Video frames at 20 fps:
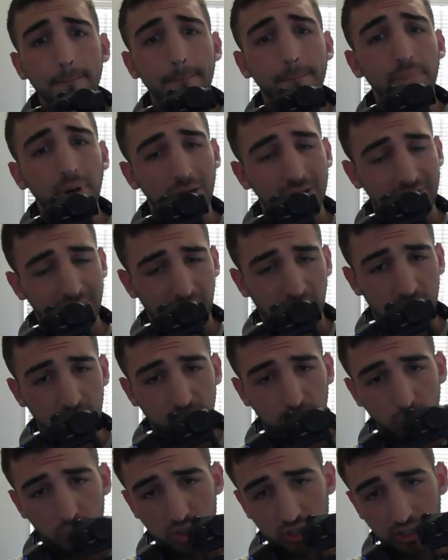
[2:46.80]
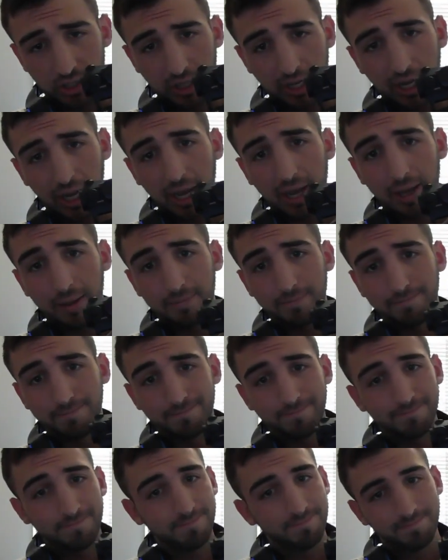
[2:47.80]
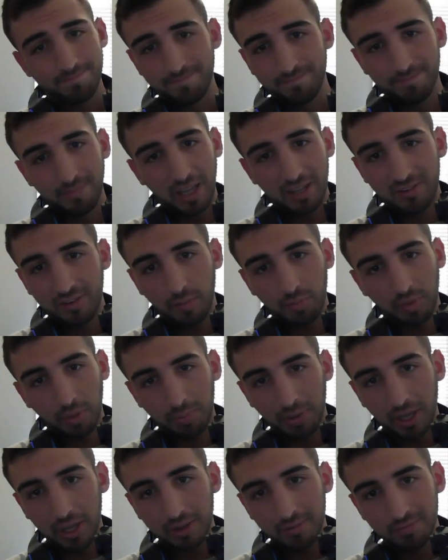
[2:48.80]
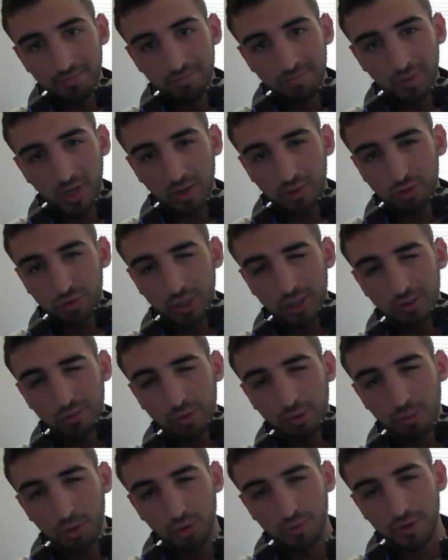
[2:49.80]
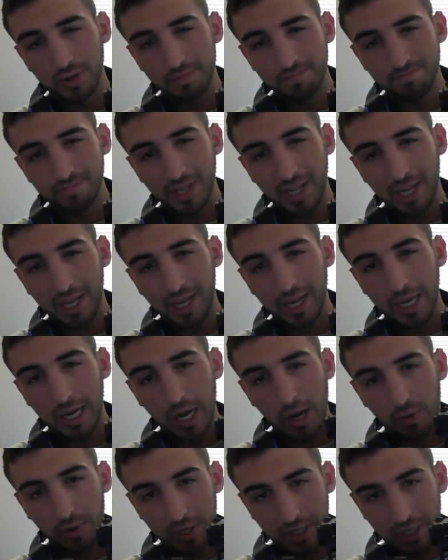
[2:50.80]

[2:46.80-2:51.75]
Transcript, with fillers: But unfortunately, I messed up the pin when I was trying to remove it, and now it